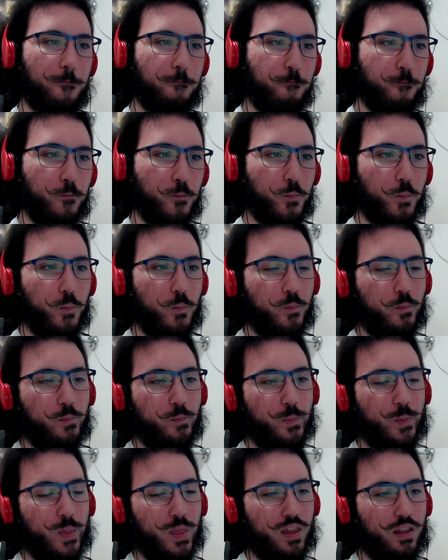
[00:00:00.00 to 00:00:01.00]

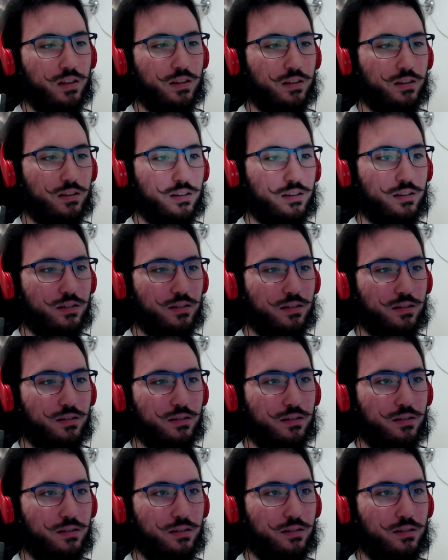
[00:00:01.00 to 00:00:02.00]

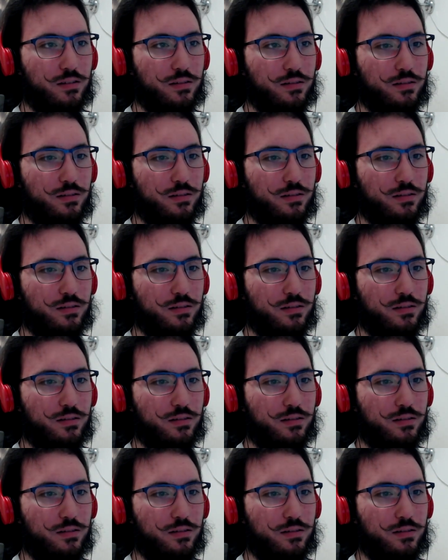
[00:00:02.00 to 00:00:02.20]
(no one is talking)